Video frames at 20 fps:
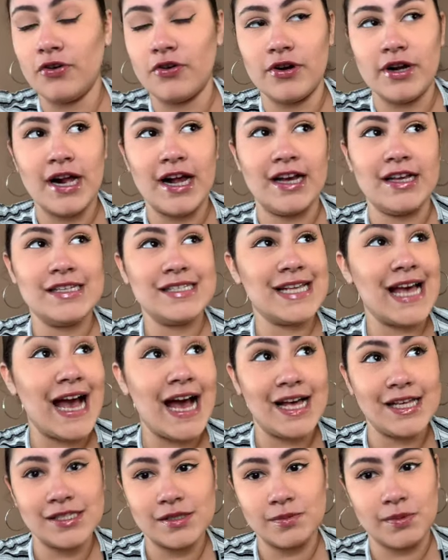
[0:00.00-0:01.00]
or has
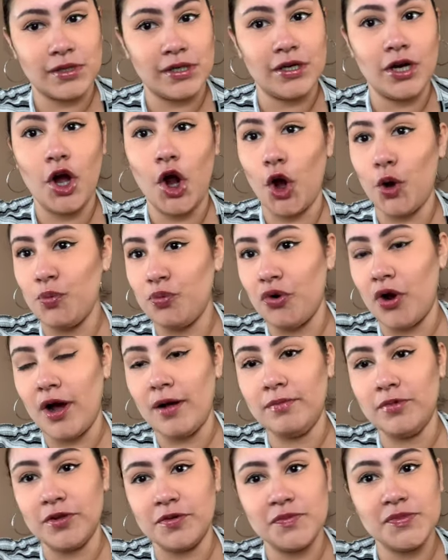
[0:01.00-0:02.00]
asthma, heart
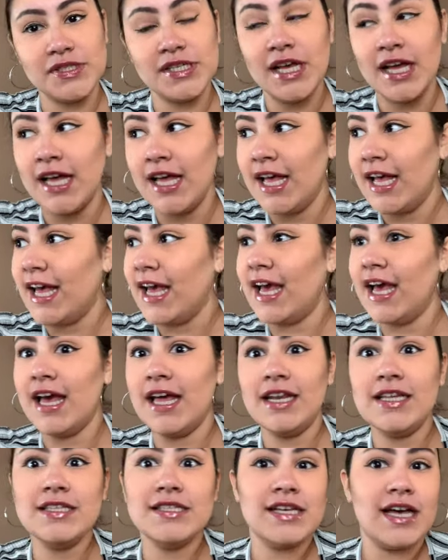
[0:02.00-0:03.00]
problems,
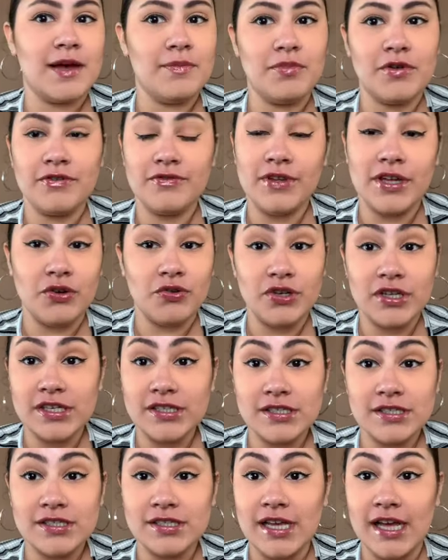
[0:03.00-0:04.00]
any type of
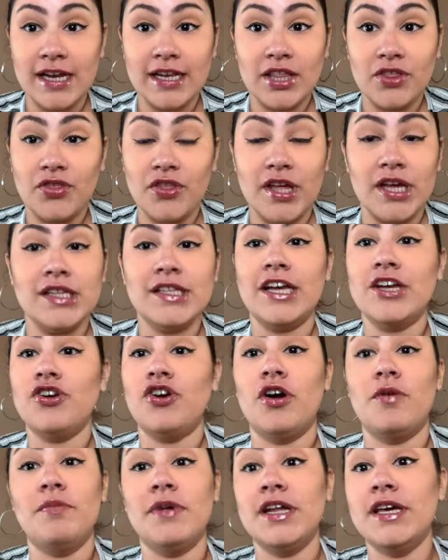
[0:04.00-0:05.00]
illness, anything that
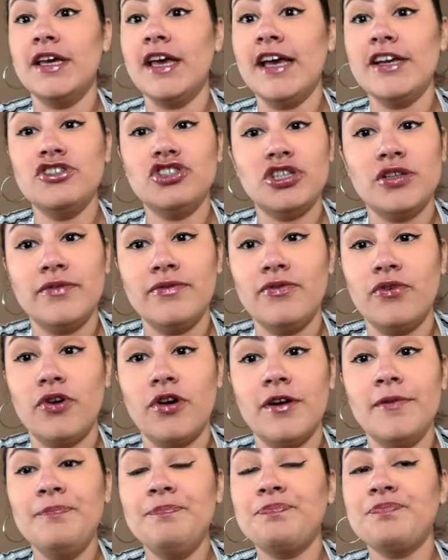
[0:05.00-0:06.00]
you're on medication
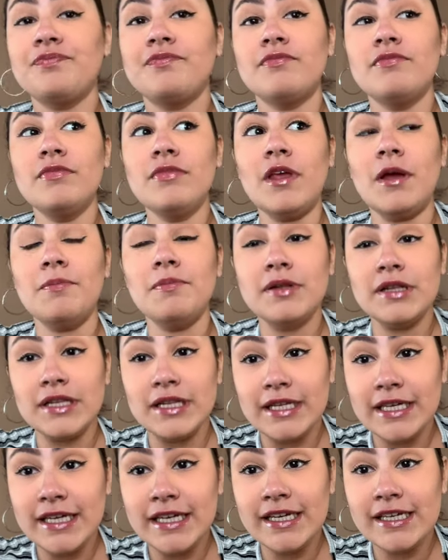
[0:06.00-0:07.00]
for,
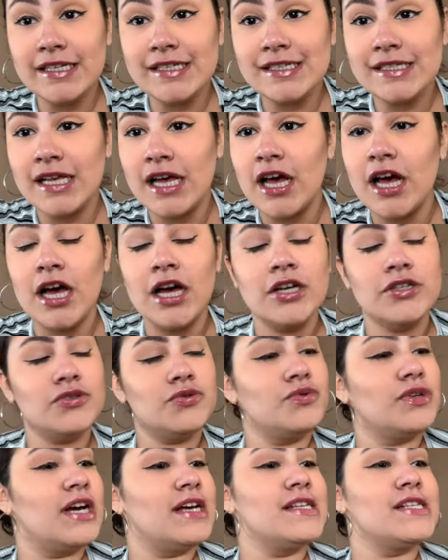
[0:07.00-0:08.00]
please do
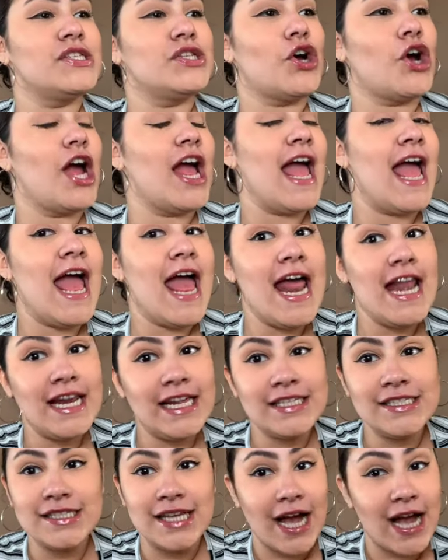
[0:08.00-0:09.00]
not start
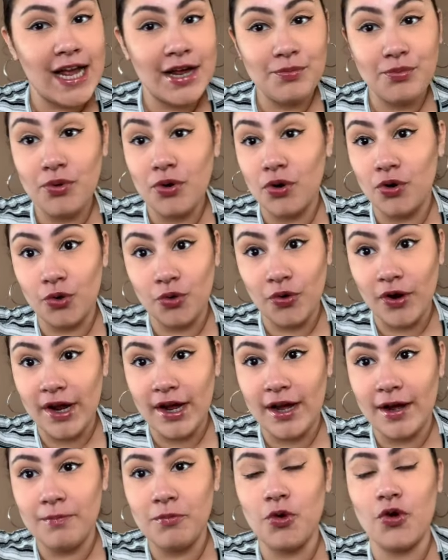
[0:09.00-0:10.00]
any diet
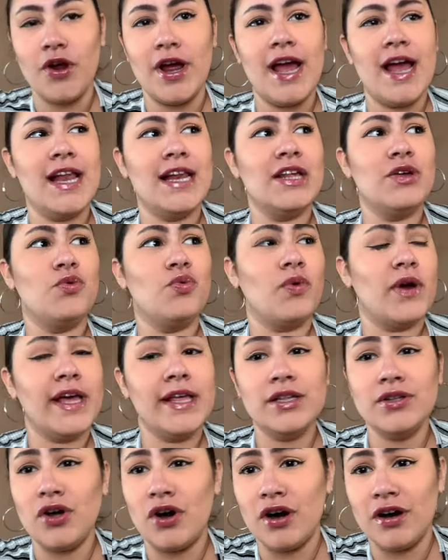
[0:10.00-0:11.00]
program or any
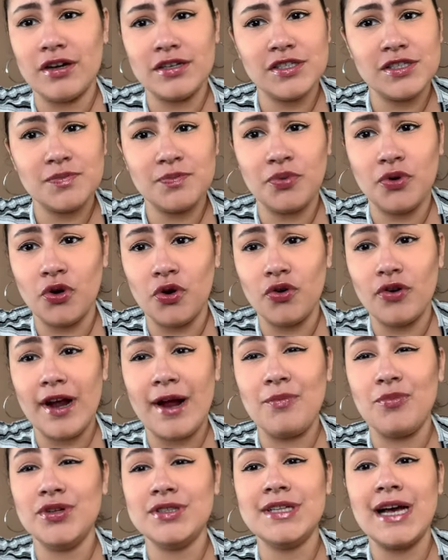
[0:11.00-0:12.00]
weight loss
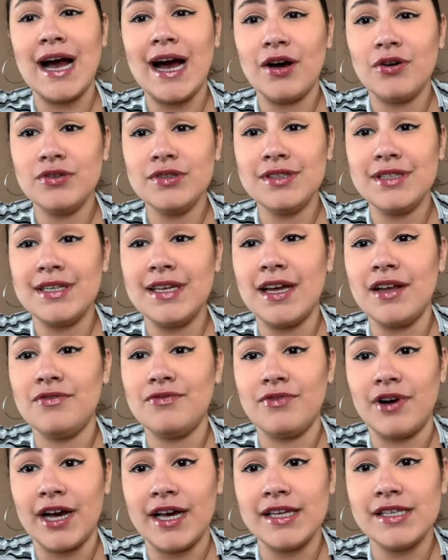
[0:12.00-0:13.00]
program without the
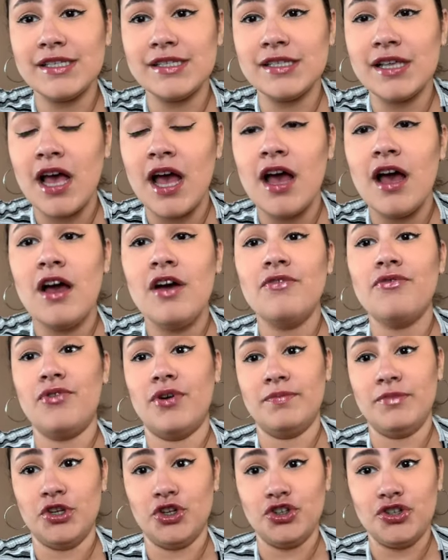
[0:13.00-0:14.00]
advice
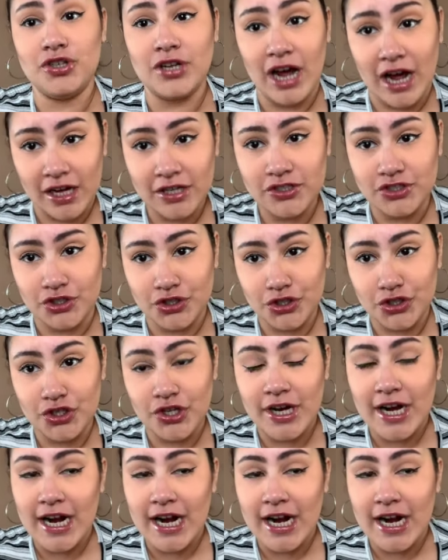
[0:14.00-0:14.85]
from your doctor.